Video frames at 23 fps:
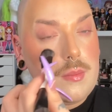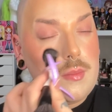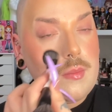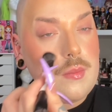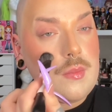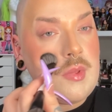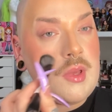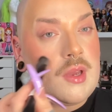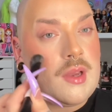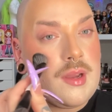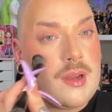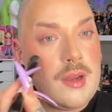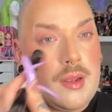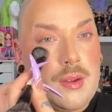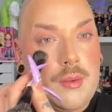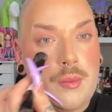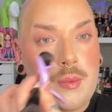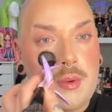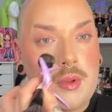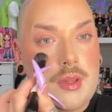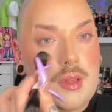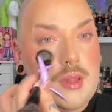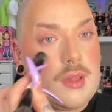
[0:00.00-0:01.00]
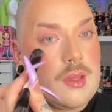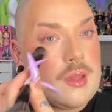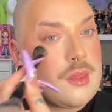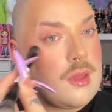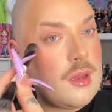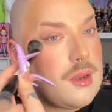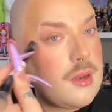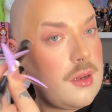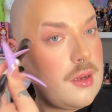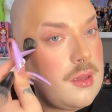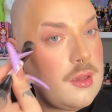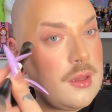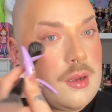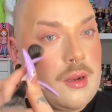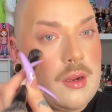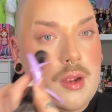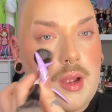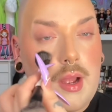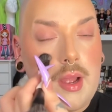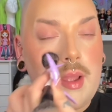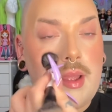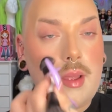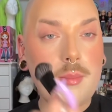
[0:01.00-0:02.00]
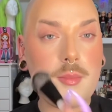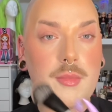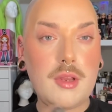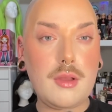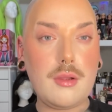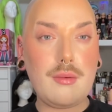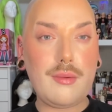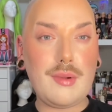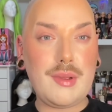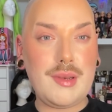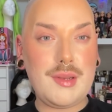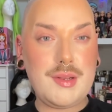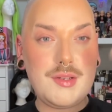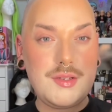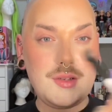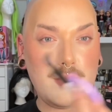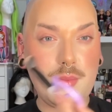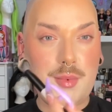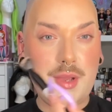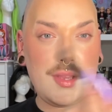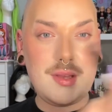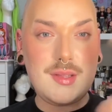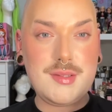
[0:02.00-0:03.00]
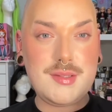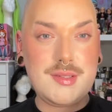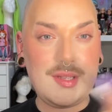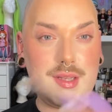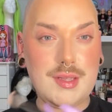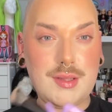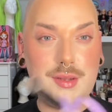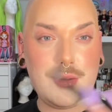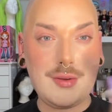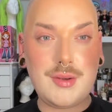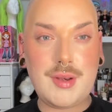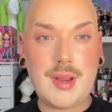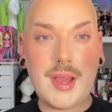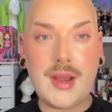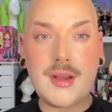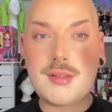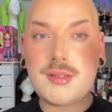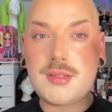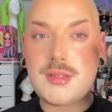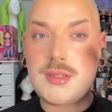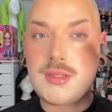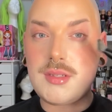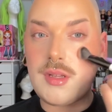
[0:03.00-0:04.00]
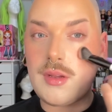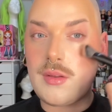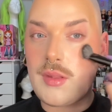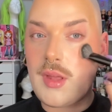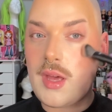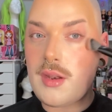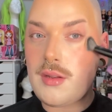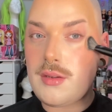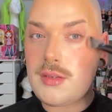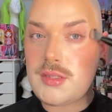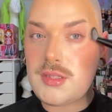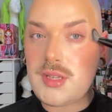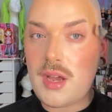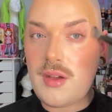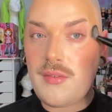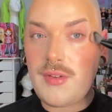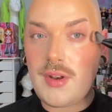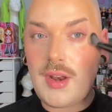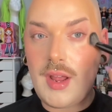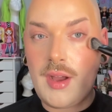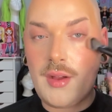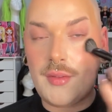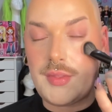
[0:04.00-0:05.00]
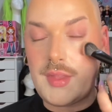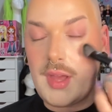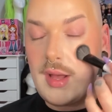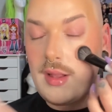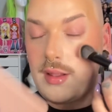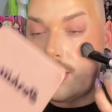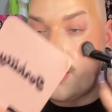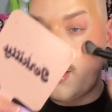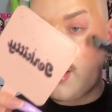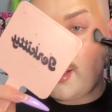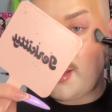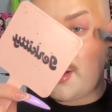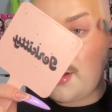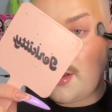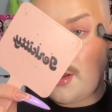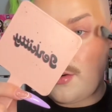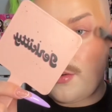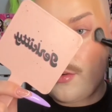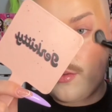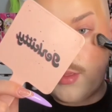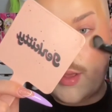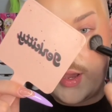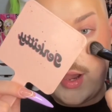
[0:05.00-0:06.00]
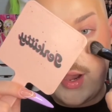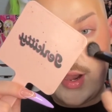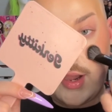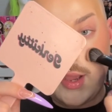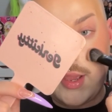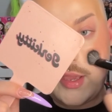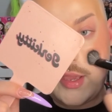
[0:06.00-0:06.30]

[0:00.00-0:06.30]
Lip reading: Yeah, I really like that color. I am going to go in and do my concealer next, so that'll soften out that line under the eye